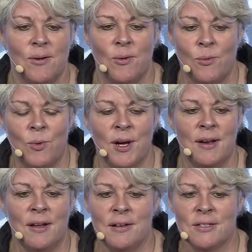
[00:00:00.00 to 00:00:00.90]
one
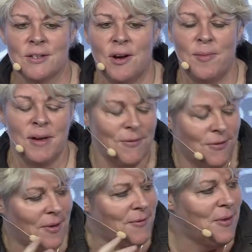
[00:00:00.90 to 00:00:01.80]
last comment
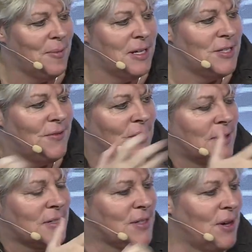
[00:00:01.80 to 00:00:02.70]
from each of you.
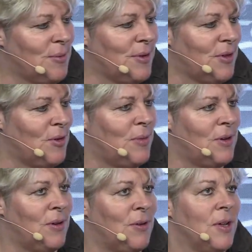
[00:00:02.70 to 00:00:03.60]
I'll start with you,
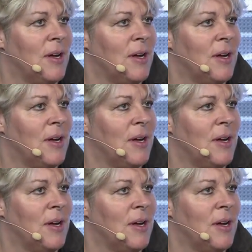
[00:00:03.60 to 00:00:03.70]
Minoo.